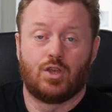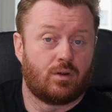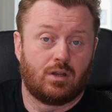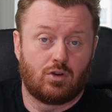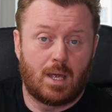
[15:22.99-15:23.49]

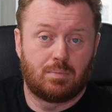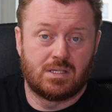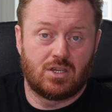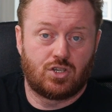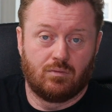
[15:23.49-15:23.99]
You're in a great
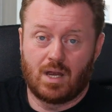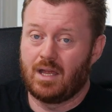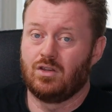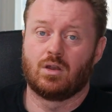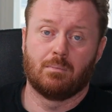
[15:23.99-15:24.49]
position,
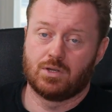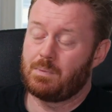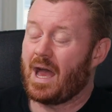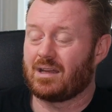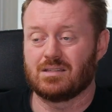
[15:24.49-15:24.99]
right? And you can push
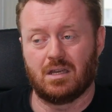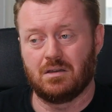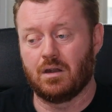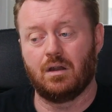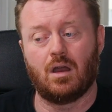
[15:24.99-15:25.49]
back and say,
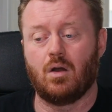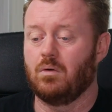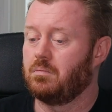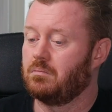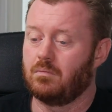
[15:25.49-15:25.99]
no, no,
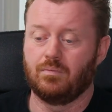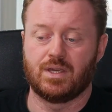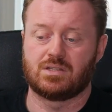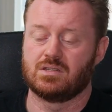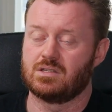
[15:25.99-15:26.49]
no,
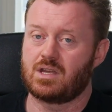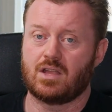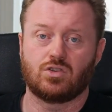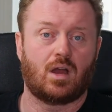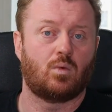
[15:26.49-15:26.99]
this is the
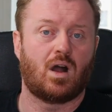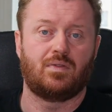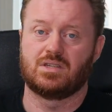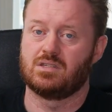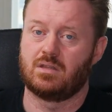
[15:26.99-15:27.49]
schedule I
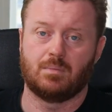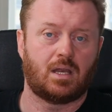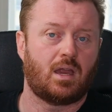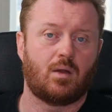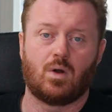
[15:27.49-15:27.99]
want. This is the
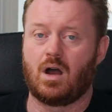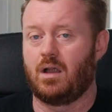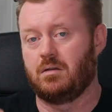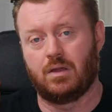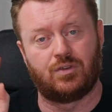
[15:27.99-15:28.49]
money I
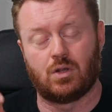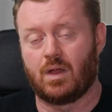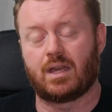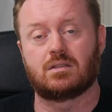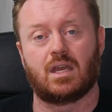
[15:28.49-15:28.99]
want. If you don't
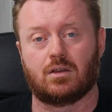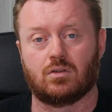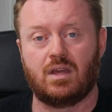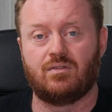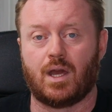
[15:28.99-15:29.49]
like it, take it
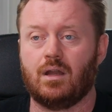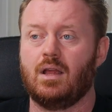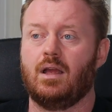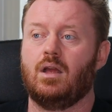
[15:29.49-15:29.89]
or leave it.